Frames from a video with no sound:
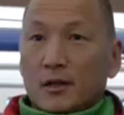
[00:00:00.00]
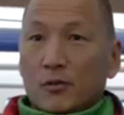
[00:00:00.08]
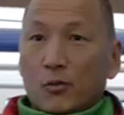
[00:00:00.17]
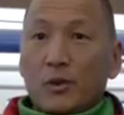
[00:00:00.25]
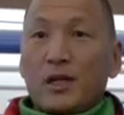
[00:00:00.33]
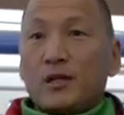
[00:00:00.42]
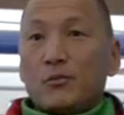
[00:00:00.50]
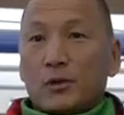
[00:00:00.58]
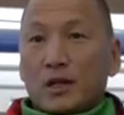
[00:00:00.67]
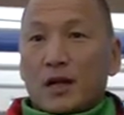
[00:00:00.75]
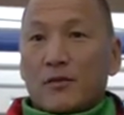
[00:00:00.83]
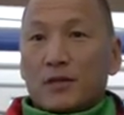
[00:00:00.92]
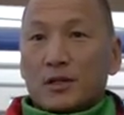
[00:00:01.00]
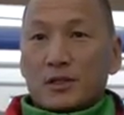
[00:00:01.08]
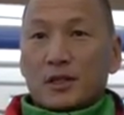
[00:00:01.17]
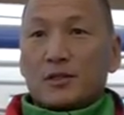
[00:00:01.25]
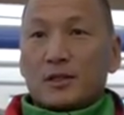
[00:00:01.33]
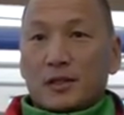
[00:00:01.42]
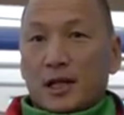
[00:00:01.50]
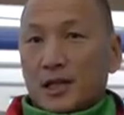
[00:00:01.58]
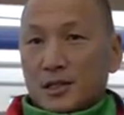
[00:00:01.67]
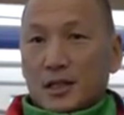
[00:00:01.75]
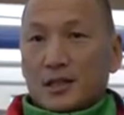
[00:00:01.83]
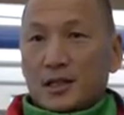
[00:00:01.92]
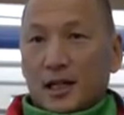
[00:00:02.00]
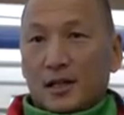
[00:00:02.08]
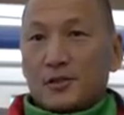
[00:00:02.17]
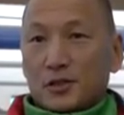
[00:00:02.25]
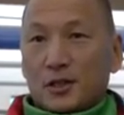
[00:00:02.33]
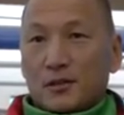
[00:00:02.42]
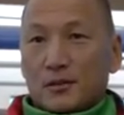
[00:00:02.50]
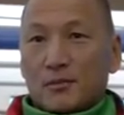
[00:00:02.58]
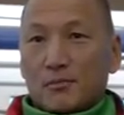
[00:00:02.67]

we would have existed as an intelligent